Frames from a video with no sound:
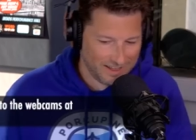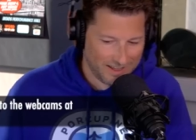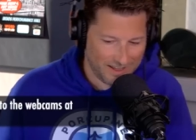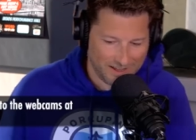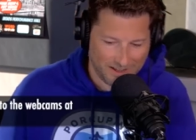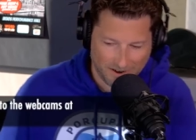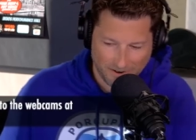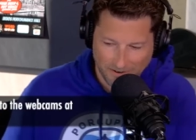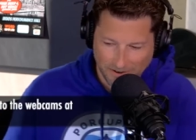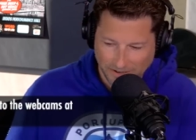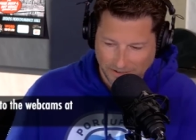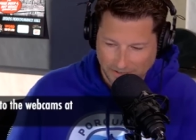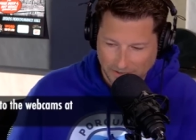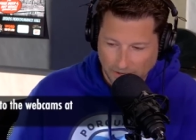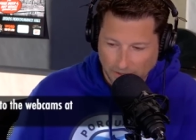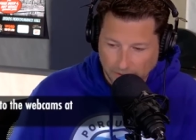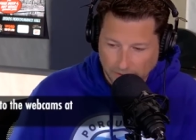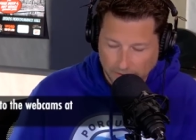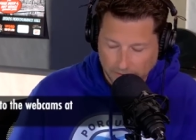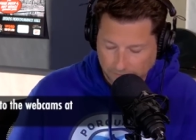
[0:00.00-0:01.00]
All right,
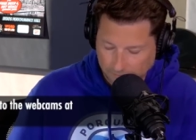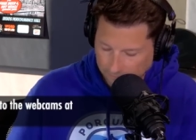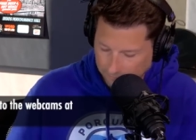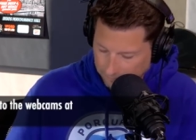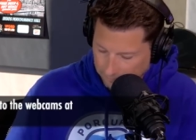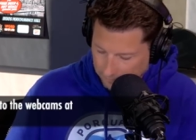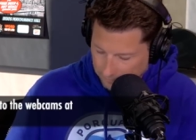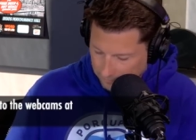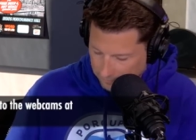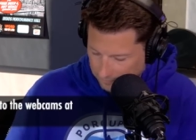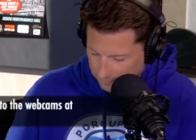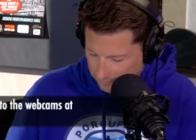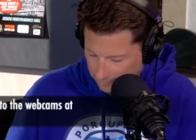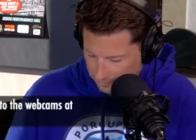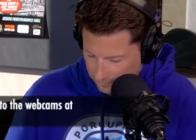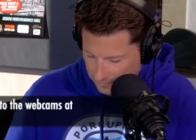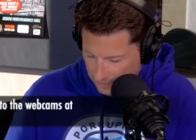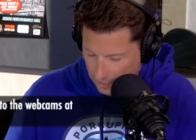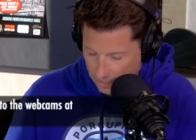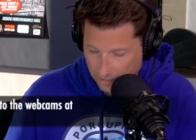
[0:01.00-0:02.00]
Kelly.
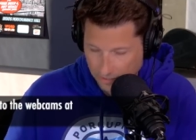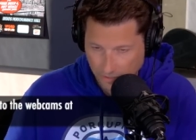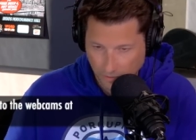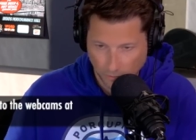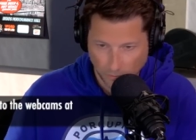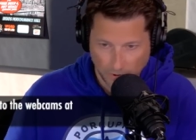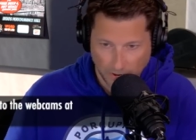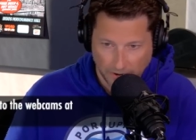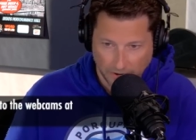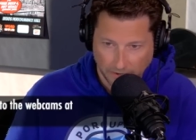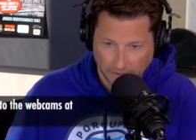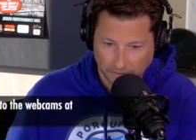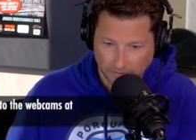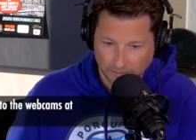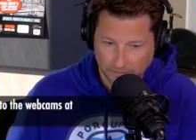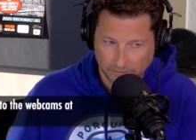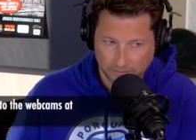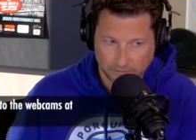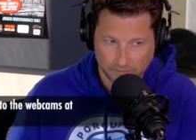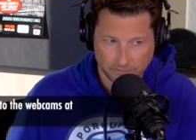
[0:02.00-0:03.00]
Are you ready?
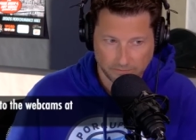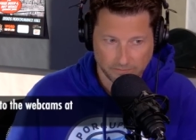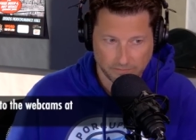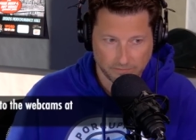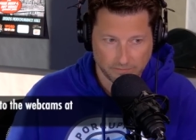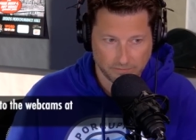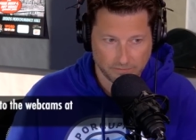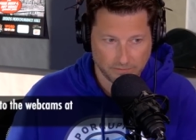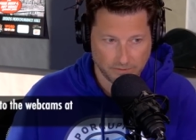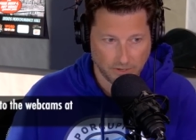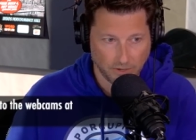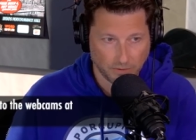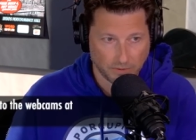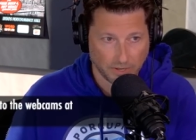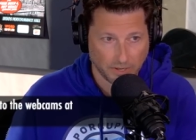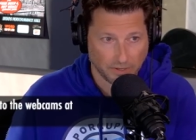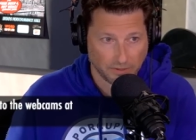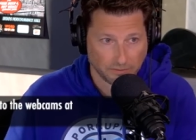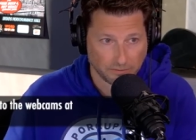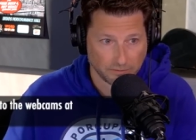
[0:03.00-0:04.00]
I'm ready.
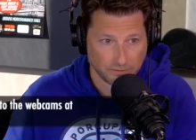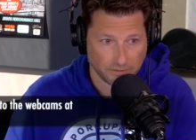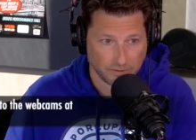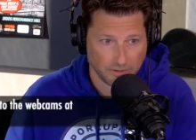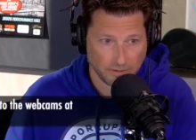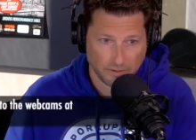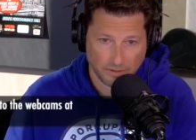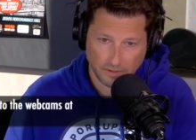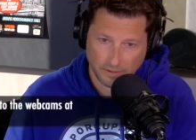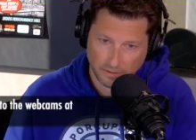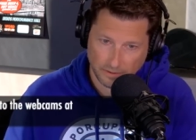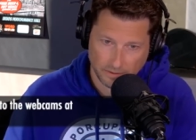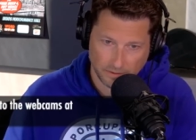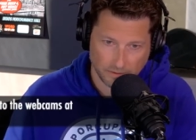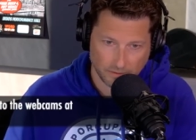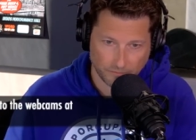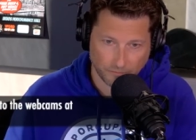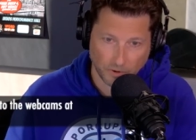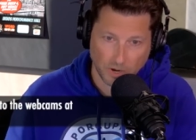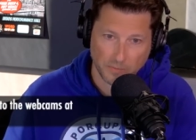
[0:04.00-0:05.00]
Okay.
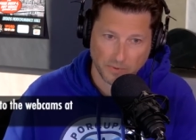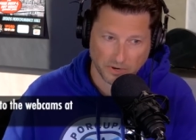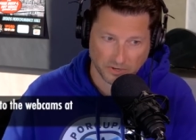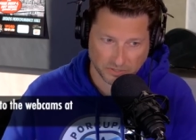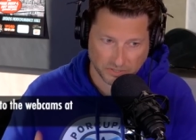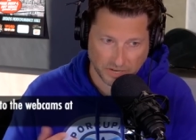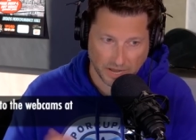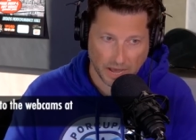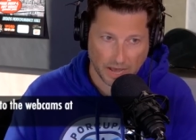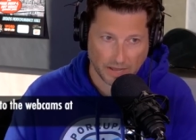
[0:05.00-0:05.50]
Freebeer's not.